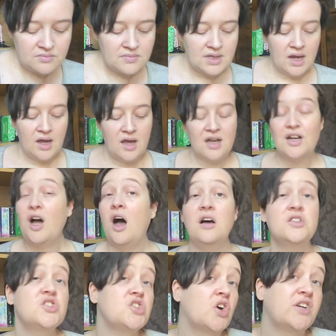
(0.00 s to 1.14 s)

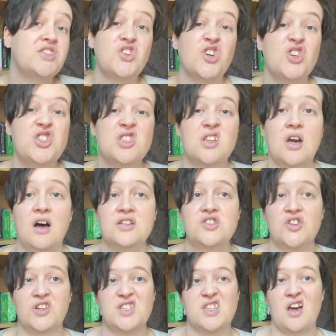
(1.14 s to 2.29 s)
Cardstock is good. The
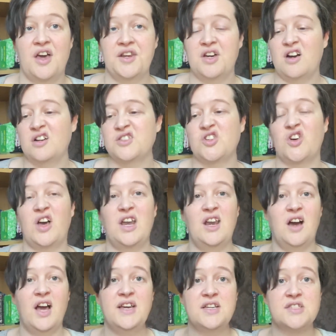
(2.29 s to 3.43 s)
cardstock is the kind of cardstock I
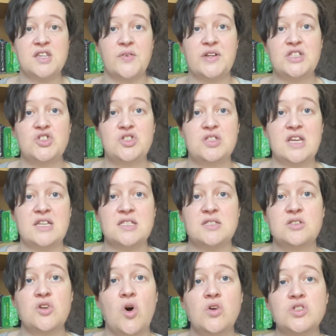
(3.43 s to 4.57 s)
like, so it's
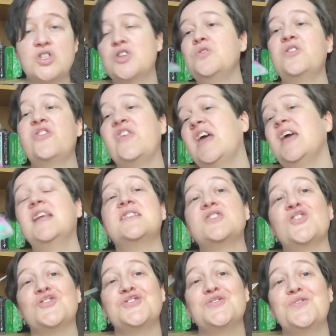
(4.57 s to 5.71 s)
not too thin, it's
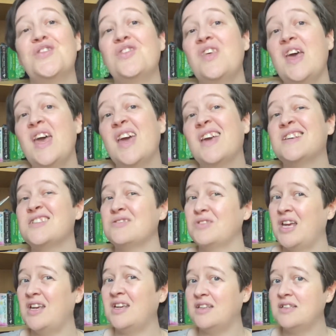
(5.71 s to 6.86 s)
not too thick.
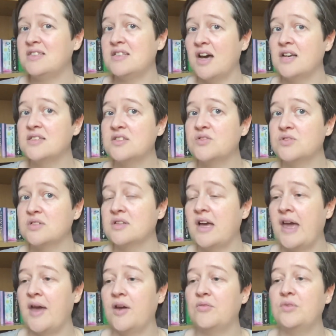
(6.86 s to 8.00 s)
It does
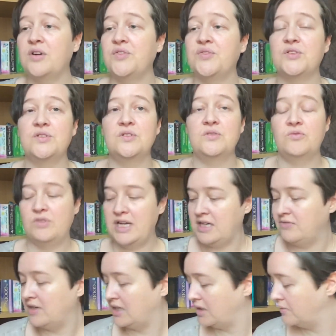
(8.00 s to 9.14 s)
riffle really,
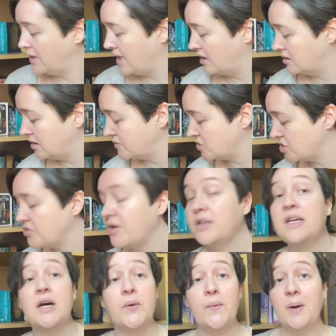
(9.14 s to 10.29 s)
really well. I've just thrown
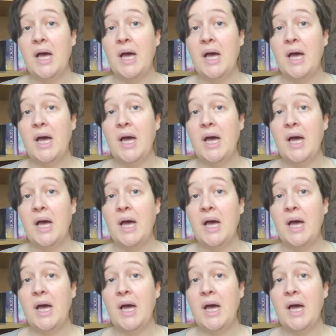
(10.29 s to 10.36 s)
that away.